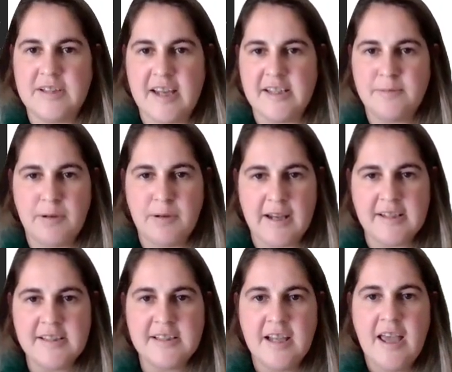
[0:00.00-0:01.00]
days
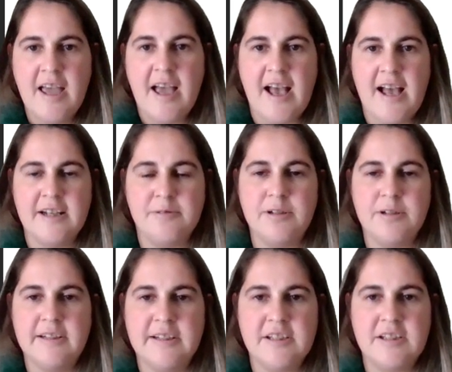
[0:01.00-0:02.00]
plus, and it will
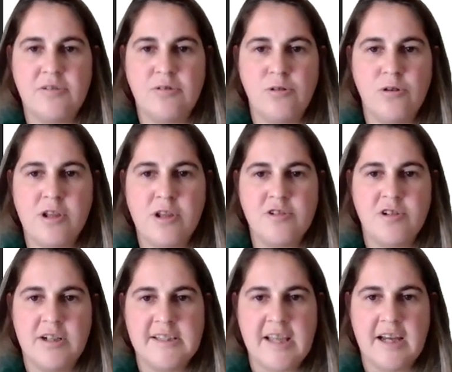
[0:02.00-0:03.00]
list all the
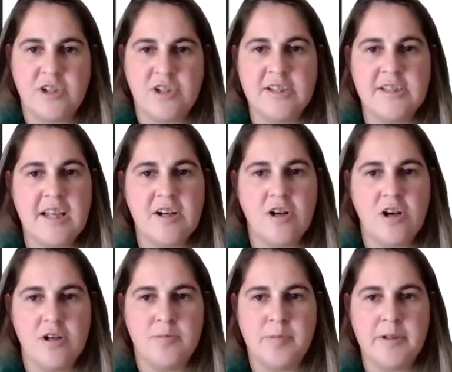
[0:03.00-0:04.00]
transactions that are
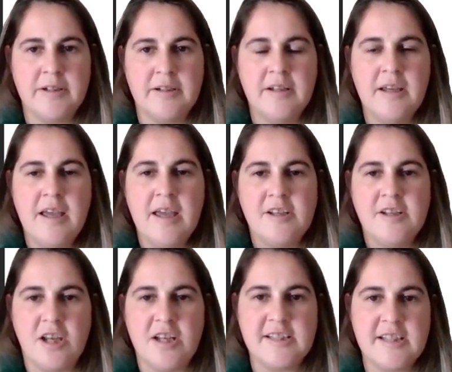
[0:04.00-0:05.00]
open.
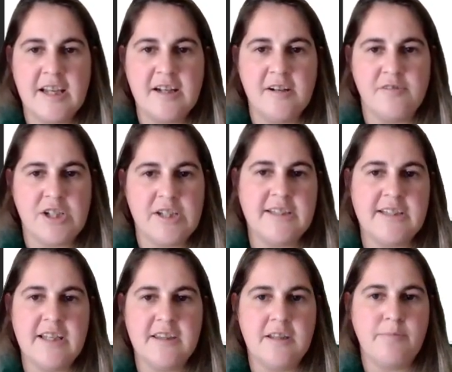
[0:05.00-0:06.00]
So instead of just
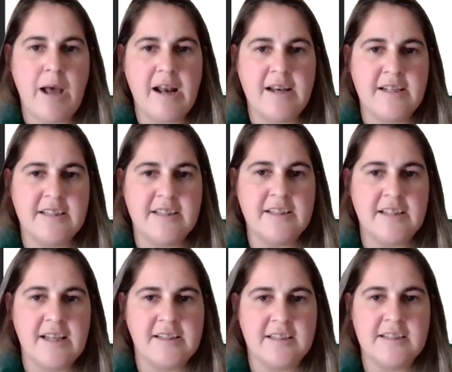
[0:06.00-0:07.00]
seeing the balances
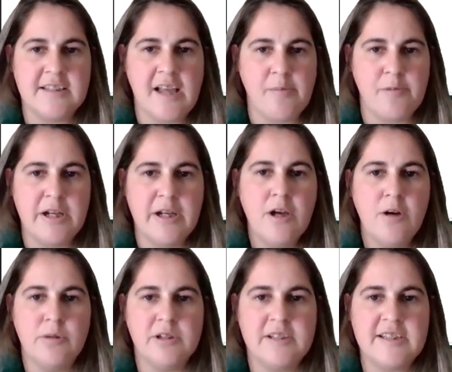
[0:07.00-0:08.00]
as the summary,
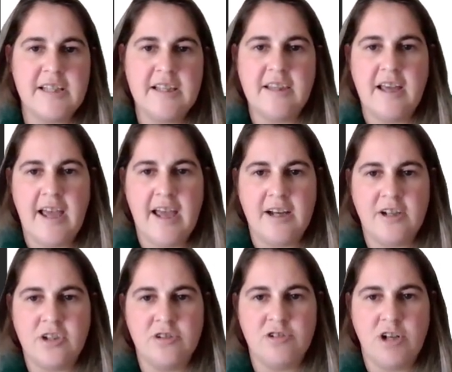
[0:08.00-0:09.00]
we'll see the
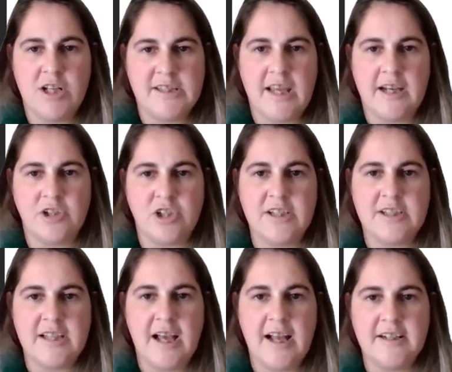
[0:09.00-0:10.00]
actual
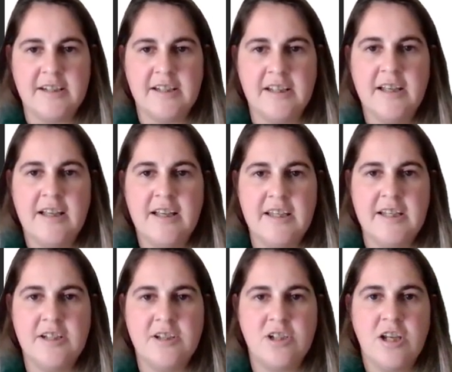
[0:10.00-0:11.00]
transactions under
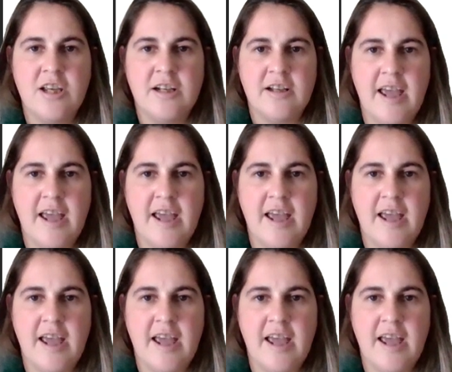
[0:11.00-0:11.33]
each